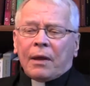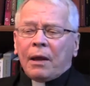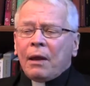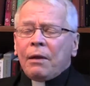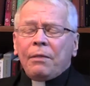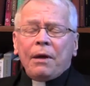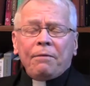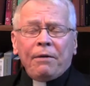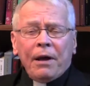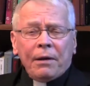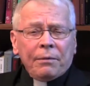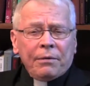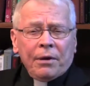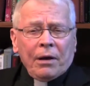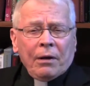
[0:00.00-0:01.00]
They
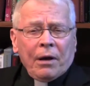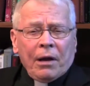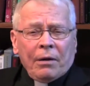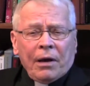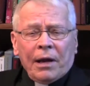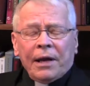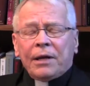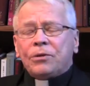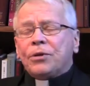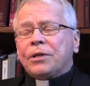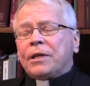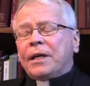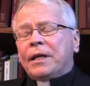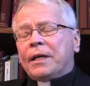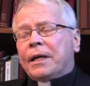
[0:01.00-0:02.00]
found
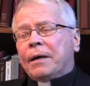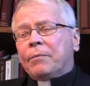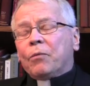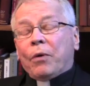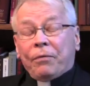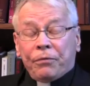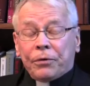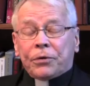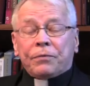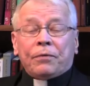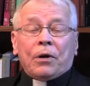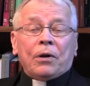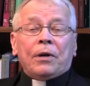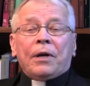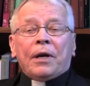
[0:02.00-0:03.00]
allegedly, well, first of
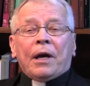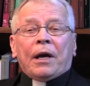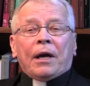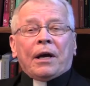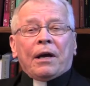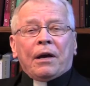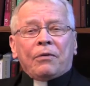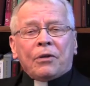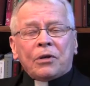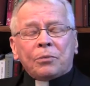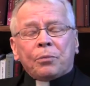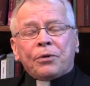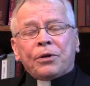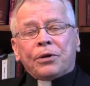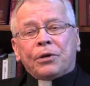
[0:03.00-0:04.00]
all, in this
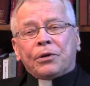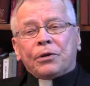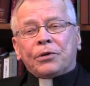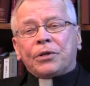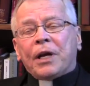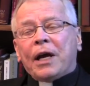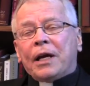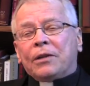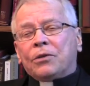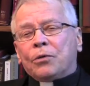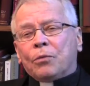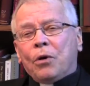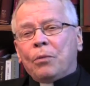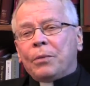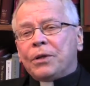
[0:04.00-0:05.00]
particular site, the
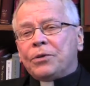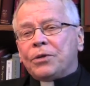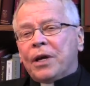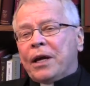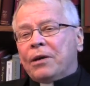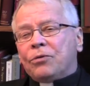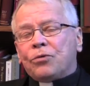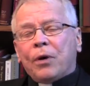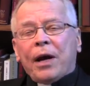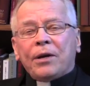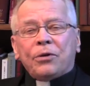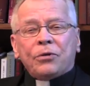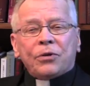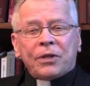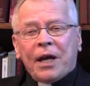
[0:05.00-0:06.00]
Romans had
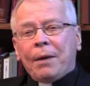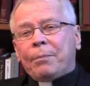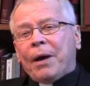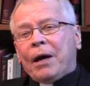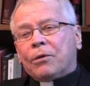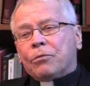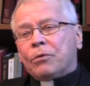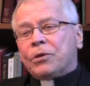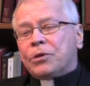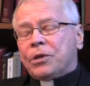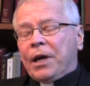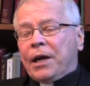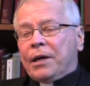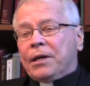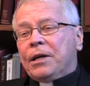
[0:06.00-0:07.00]
tried to stamp out
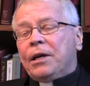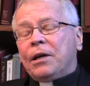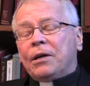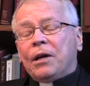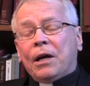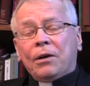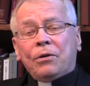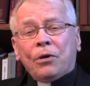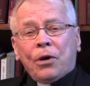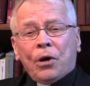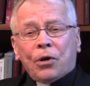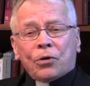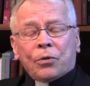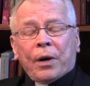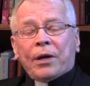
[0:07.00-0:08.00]
Christianity and had
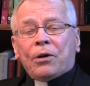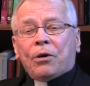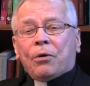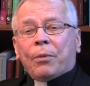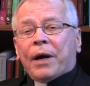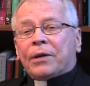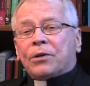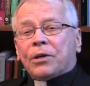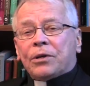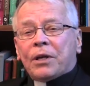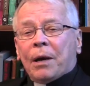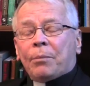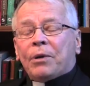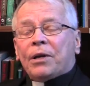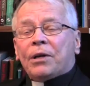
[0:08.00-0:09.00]
tried to erect a
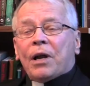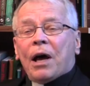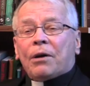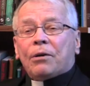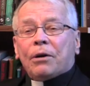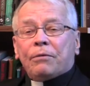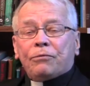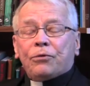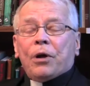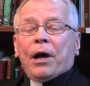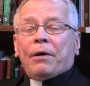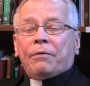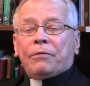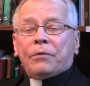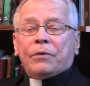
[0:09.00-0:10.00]
temple in honor
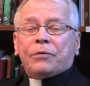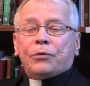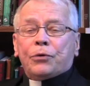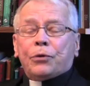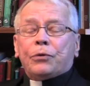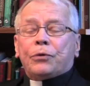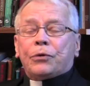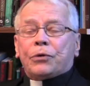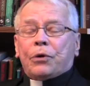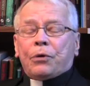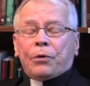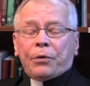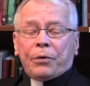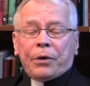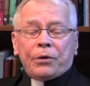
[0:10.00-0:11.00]
of Zeus
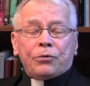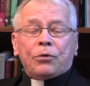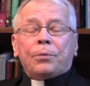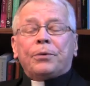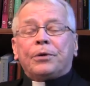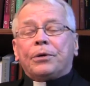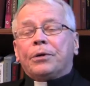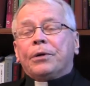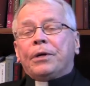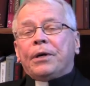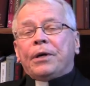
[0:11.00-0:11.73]
or Jupiter,